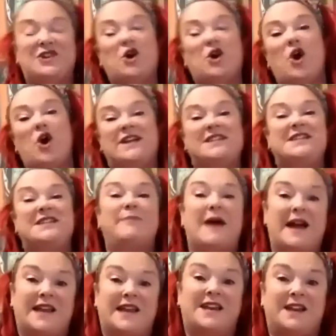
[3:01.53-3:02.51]
gone into
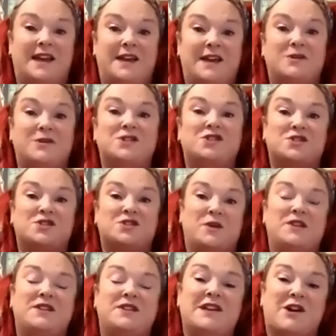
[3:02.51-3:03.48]
Bankry, which is one of
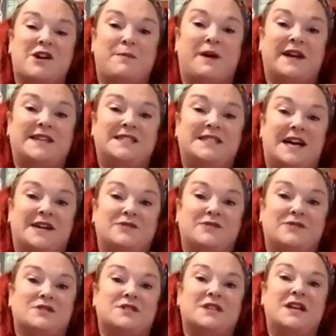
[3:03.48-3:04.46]
the nearby
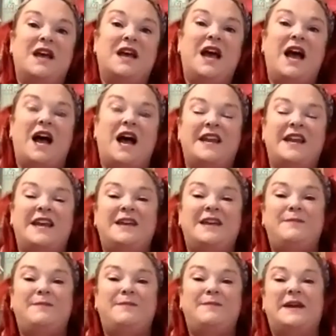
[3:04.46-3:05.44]
towns, and he'd
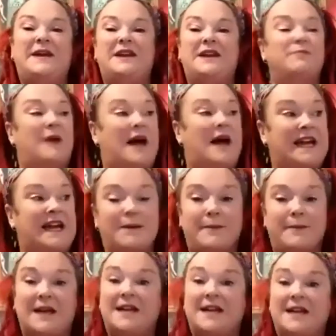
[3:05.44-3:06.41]
been buying a
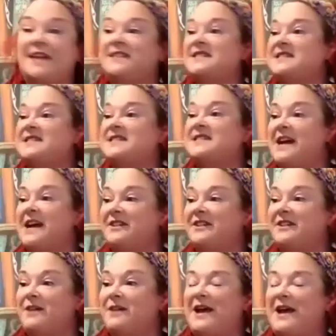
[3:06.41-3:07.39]
bit and selling a
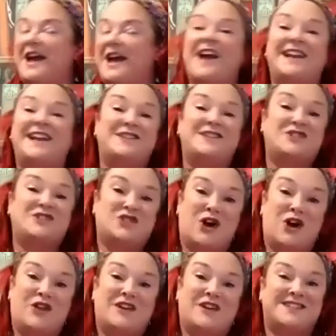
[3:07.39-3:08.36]
bit, and he saw
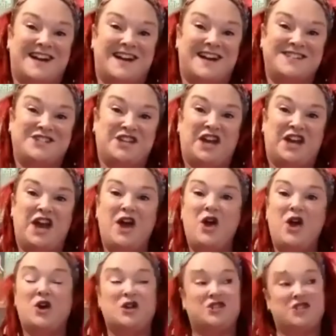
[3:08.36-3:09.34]
this gadgie
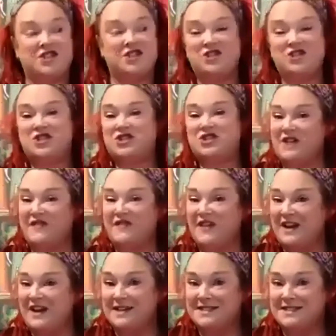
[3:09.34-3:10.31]
who'd just driven
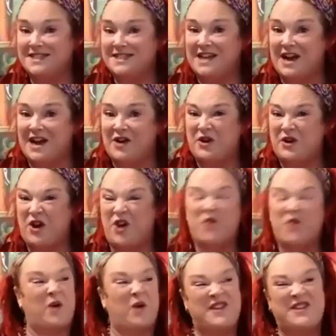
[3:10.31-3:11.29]
into town on
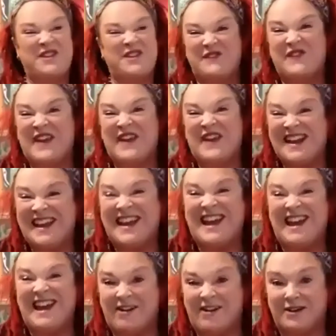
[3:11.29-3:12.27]
one of the very
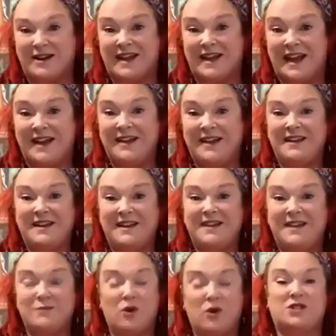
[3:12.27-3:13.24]
early
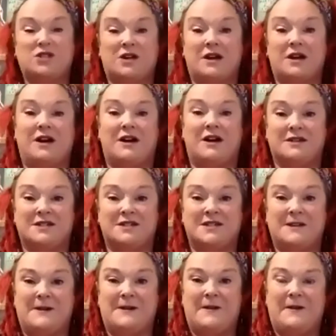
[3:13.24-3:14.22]
motor cars.